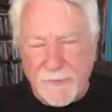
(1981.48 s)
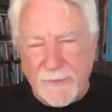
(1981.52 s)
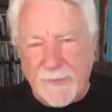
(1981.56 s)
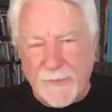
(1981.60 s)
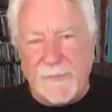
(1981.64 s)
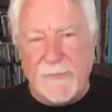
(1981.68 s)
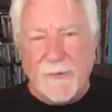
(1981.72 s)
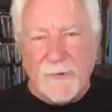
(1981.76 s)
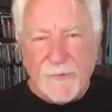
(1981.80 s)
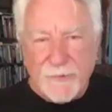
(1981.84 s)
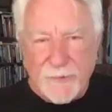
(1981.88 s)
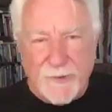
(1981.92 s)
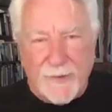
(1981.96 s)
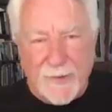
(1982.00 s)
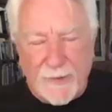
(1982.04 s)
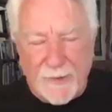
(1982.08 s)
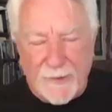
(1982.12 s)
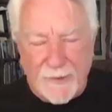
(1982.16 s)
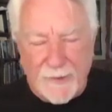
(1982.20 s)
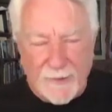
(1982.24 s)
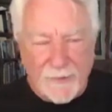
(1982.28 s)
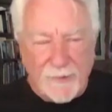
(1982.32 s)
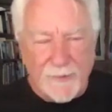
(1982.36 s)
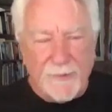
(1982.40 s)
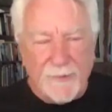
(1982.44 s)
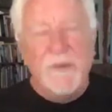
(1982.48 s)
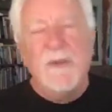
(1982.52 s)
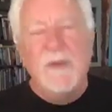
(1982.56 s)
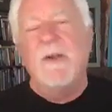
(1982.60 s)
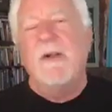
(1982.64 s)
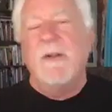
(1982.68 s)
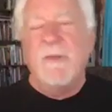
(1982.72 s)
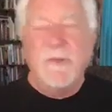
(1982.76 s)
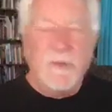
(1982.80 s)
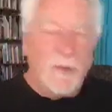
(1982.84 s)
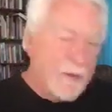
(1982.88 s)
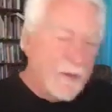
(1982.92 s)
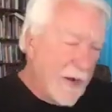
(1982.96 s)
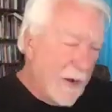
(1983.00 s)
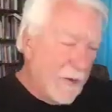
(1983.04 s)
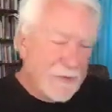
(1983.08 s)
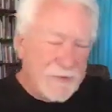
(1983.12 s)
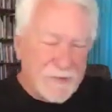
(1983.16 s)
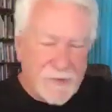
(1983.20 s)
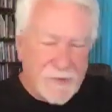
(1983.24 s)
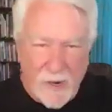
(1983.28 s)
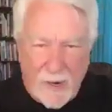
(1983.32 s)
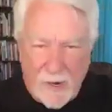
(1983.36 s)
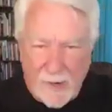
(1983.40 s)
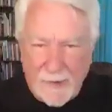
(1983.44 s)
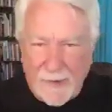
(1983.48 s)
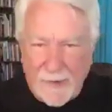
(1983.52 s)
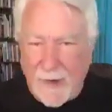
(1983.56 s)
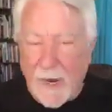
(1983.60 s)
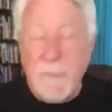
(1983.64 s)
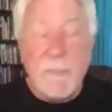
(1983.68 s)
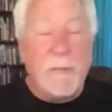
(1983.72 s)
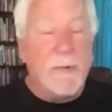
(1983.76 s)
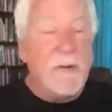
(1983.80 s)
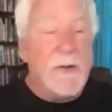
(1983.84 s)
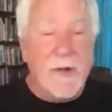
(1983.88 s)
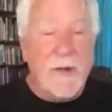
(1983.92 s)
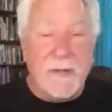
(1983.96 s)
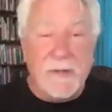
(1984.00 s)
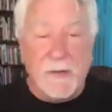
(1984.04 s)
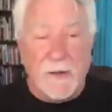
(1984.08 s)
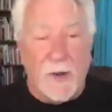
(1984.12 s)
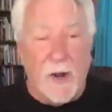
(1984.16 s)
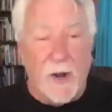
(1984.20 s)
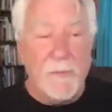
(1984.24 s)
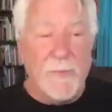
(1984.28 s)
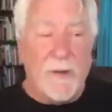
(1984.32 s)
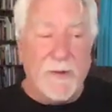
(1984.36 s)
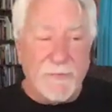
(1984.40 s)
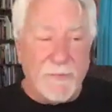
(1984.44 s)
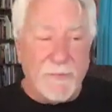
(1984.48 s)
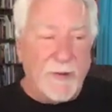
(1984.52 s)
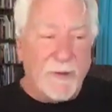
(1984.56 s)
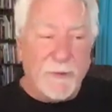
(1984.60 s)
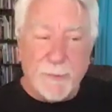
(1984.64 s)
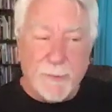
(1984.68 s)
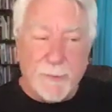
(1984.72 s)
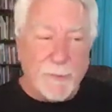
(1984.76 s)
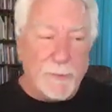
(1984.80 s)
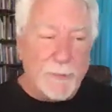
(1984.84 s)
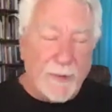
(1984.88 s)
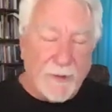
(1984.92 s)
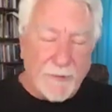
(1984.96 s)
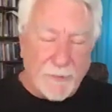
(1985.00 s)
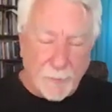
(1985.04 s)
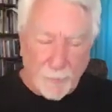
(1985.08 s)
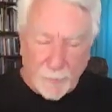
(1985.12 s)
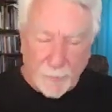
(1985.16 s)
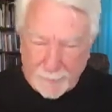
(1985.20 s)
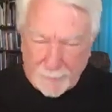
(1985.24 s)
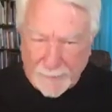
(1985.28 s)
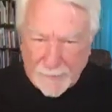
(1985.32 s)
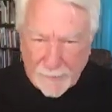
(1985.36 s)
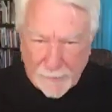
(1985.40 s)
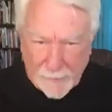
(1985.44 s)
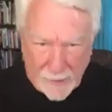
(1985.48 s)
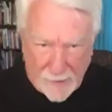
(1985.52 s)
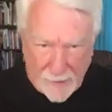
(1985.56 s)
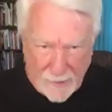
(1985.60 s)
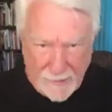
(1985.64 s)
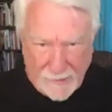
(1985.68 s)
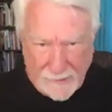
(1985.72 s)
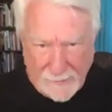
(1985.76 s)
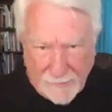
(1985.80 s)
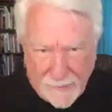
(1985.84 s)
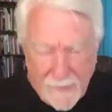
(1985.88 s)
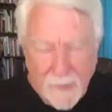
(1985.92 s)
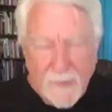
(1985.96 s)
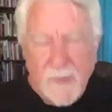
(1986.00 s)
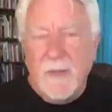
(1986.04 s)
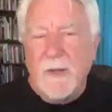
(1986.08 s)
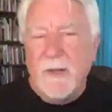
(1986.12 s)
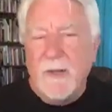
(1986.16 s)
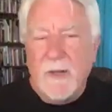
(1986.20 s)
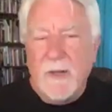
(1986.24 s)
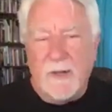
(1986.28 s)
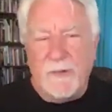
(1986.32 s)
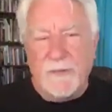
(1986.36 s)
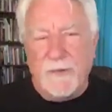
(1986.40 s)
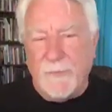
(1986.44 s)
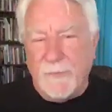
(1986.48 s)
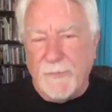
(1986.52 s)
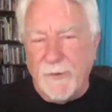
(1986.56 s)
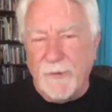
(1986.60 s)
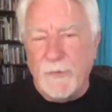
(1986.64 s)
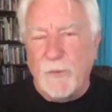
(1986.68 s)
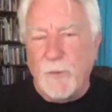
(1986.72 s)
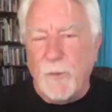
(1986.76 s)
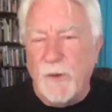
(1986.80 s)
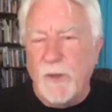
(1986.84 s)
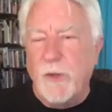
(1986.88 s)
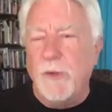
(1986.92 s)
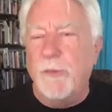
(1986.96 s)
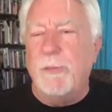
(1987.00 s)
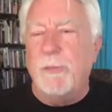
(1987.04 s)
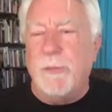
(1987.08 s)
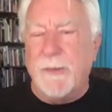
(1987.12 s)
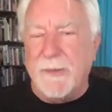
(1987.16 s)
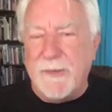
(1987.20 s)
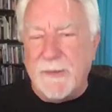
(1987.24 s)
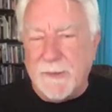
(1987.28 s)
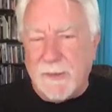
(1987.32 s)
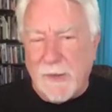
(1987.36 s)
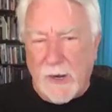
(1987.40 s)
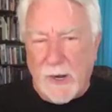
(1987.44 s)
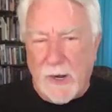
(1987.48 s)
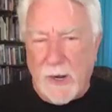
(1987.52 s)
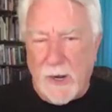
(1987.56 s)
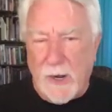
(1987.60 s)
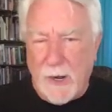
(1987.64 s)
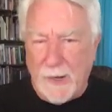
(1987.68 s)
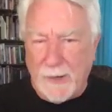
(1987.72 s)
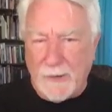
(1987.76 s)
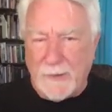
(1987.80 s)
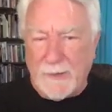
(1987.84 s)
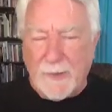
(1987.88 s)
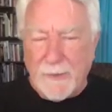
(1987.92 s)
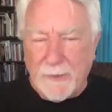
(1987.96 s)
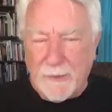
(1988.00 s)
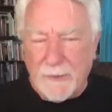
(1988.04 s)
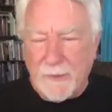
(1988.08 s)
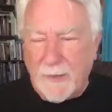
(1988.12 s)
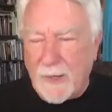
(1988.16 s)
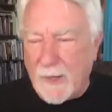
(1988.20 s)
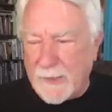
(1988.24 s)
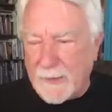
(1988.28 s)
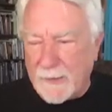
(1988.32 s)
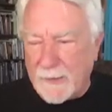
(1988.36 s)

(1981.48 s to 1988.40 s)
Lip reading: fit their scenario. So now it's gone. And I predicted on my Facebook page it would be gone. I said, this will be gone in like